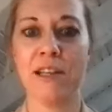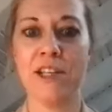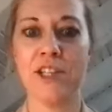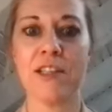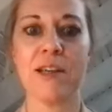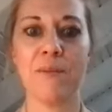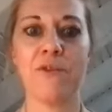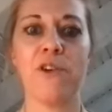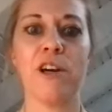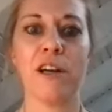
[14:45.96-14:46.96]
leash, except
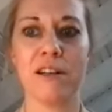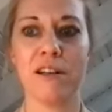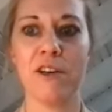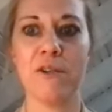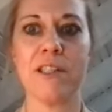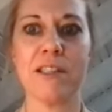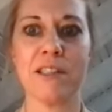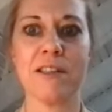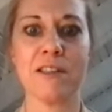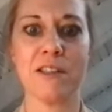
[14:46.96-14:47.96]
for those
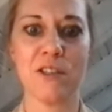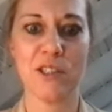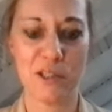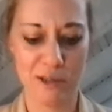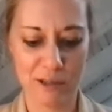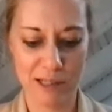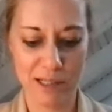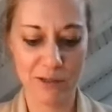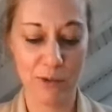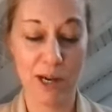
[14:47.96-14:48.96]
instances. So
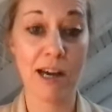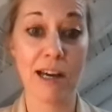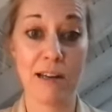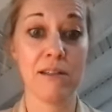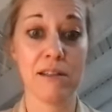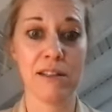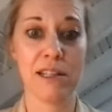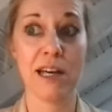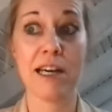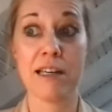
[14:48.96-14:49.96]
that's why
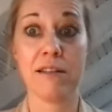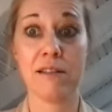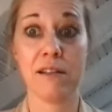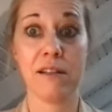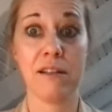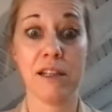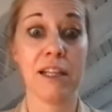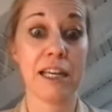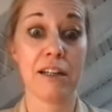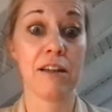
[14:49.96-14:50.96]
I
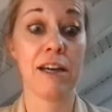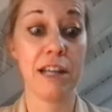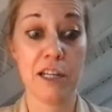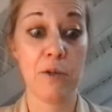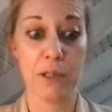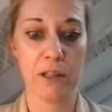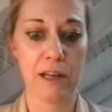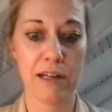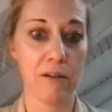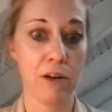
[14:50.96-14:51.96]
like it a lot and use it a
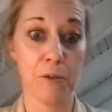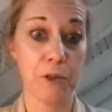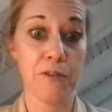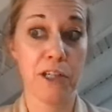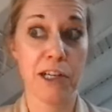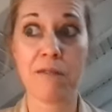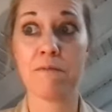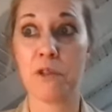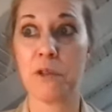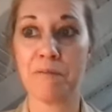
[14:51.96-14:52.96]
lot almost every day.
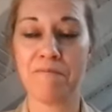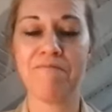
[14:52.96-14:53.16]
So